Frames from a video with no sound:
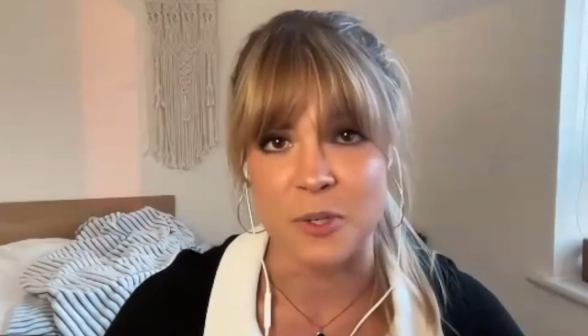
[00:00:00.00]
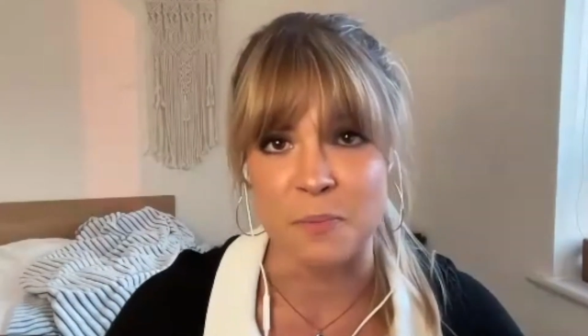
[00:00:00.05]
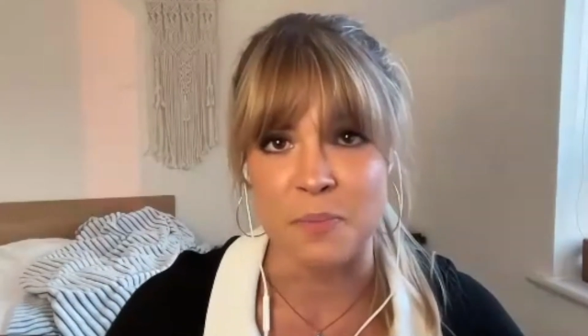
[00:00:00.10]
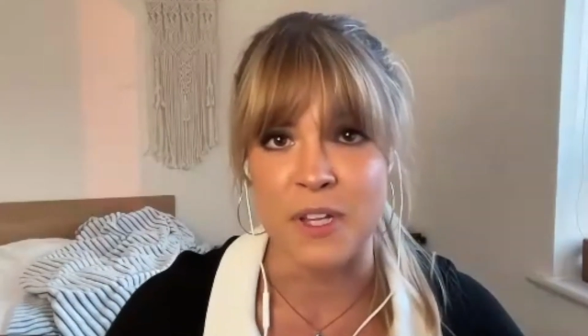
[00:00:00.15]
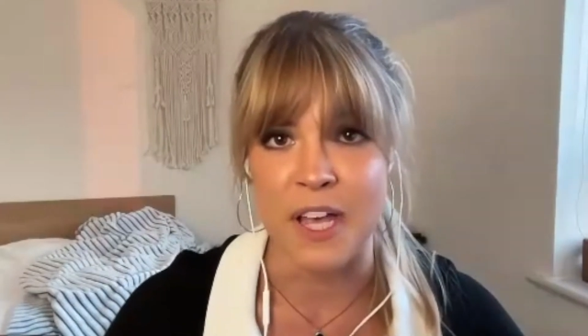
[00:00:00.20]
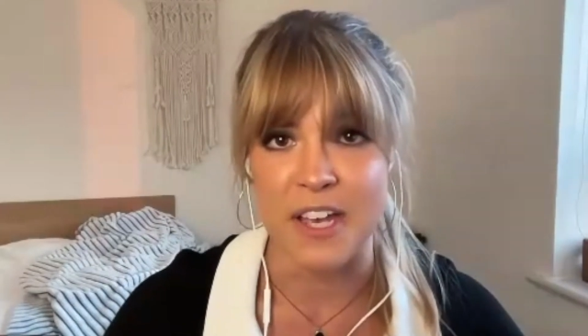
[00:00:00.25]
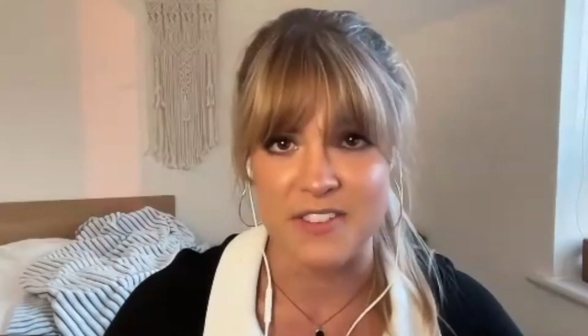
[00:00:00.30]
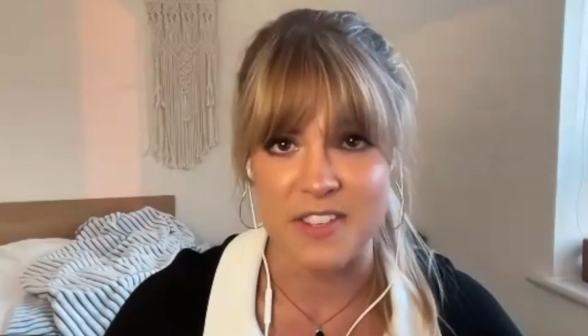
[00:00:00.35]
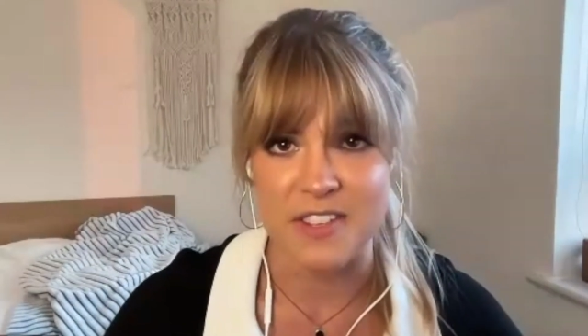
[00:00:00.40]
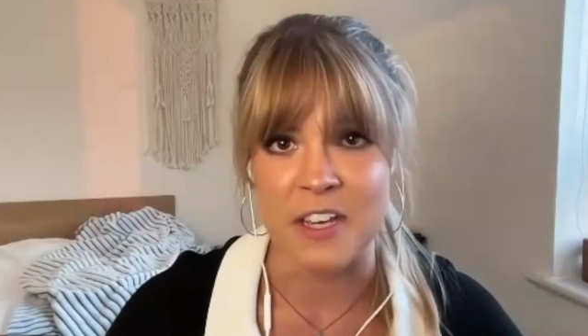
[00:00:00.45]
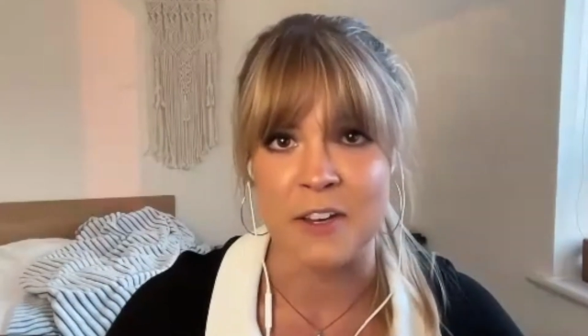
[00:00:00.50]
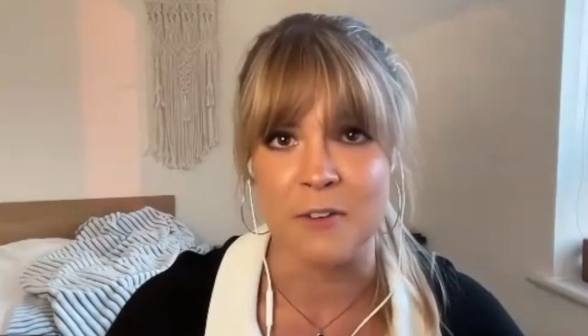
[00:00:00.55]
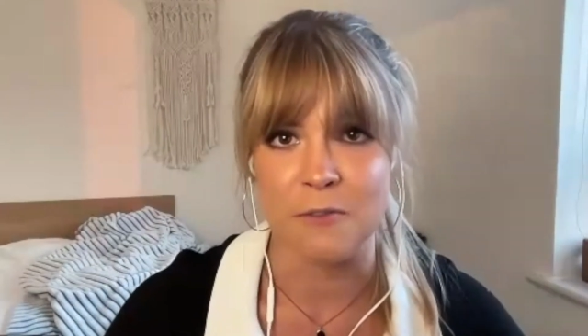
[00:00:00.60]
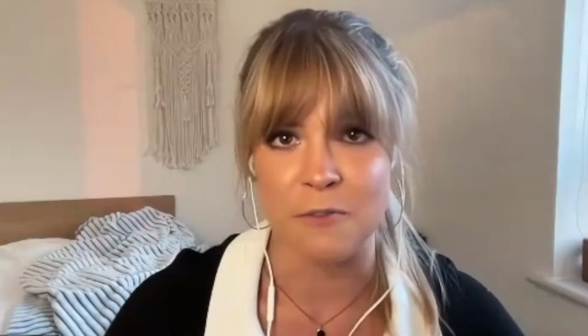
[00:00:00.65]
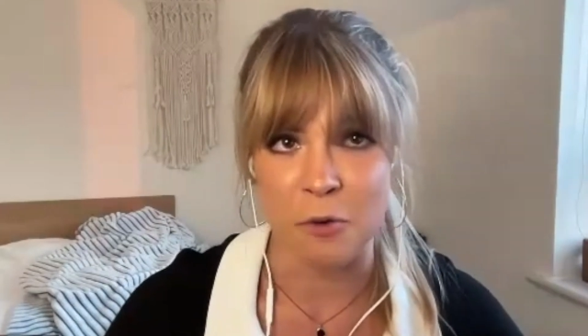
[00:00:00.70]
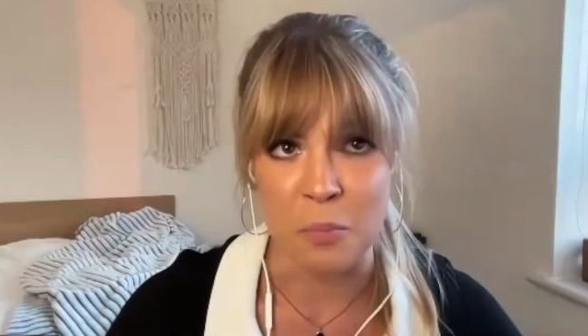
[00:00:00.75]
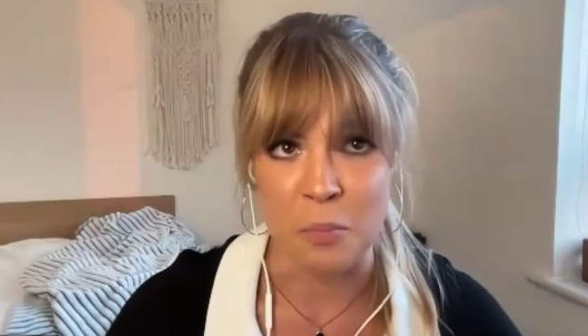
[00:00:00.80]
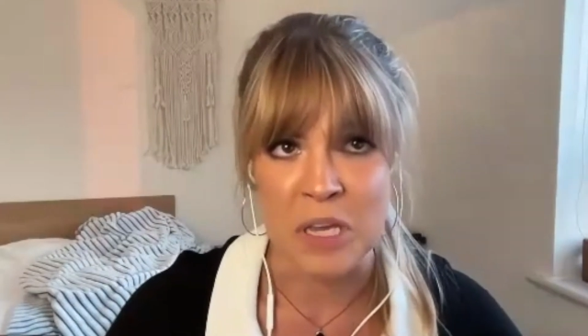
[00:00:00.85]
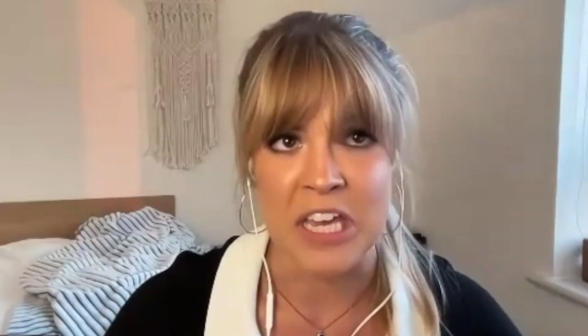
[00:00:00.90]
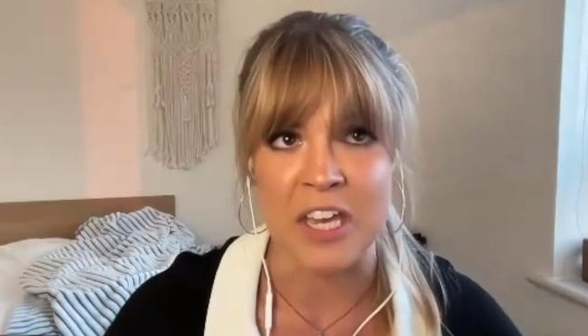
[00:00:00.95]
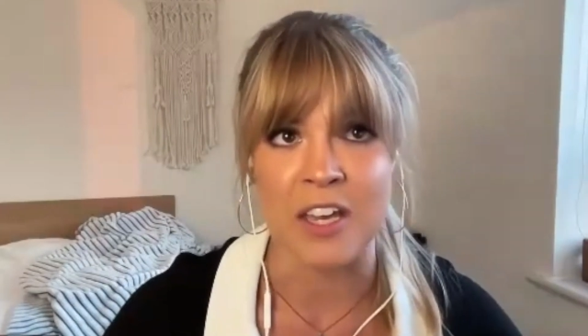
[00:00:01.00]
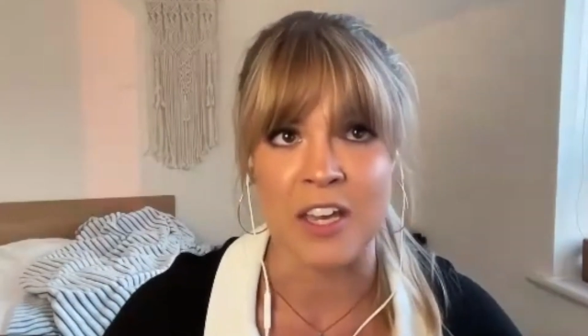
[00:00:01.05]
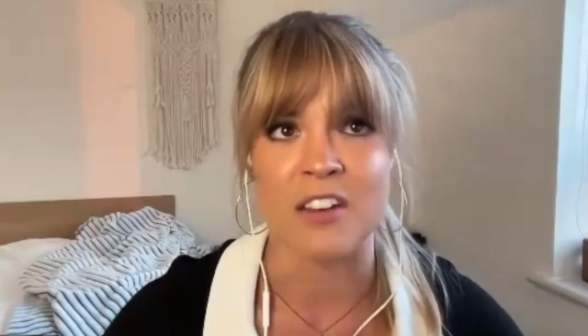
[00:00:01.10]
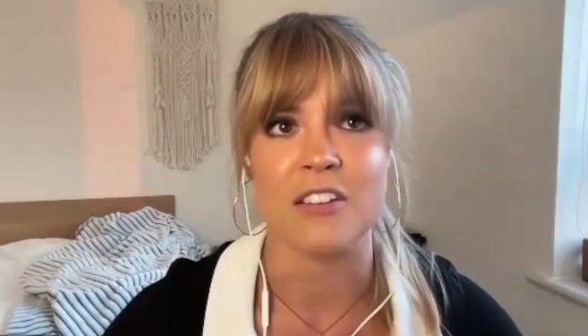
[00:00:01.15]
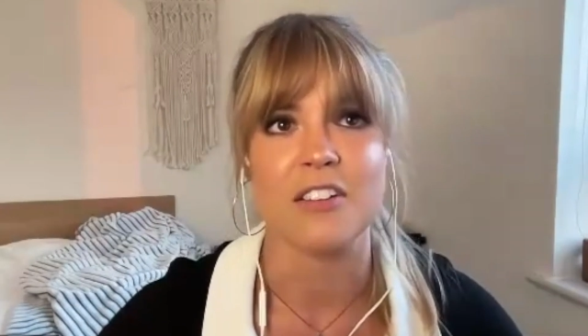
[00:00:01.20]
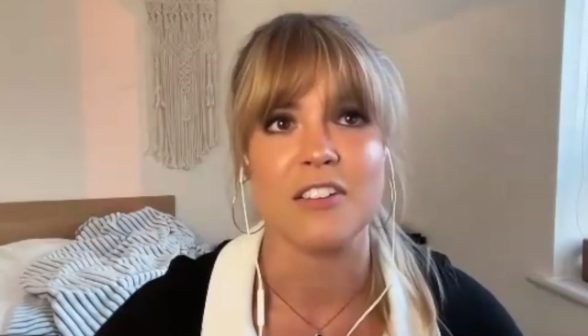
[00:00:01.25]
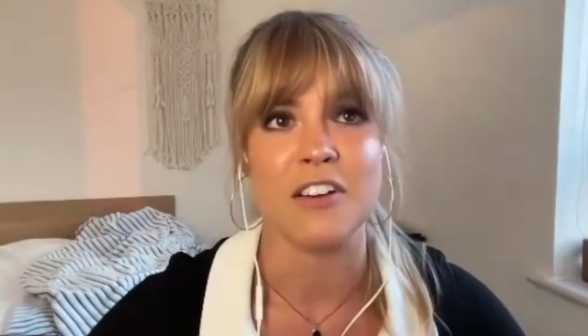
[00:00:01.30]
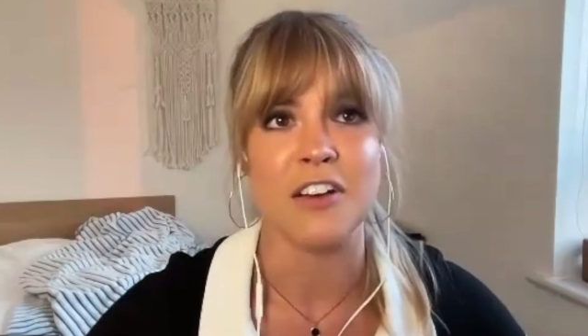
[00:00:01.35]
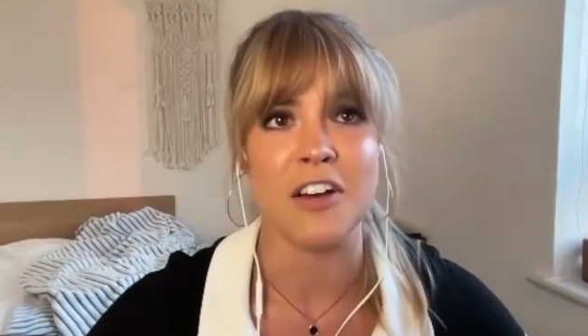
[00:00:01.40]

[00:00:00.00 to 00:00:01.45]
a blessing for me.